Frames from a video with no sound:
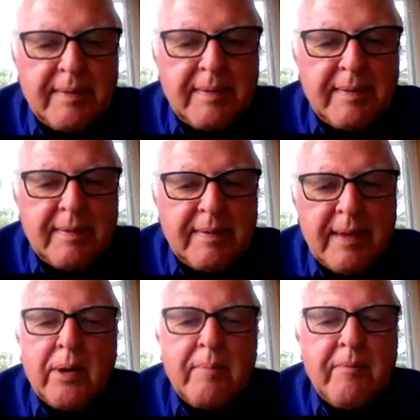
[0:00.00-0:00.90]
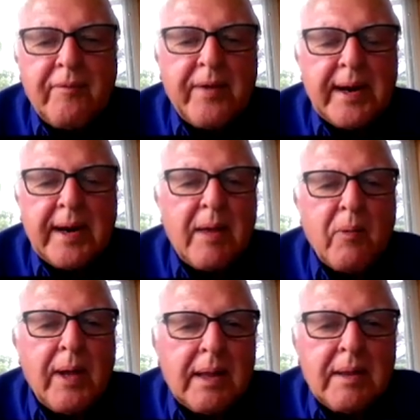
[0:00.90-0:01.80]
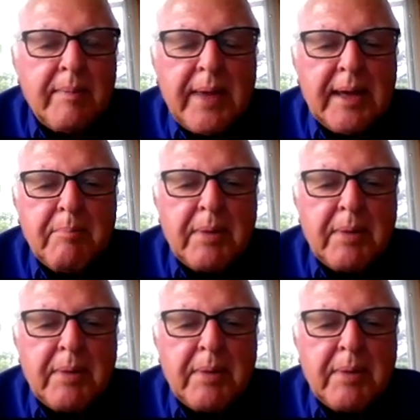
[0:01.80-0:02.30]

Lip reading: Very warm, friendly, welcoming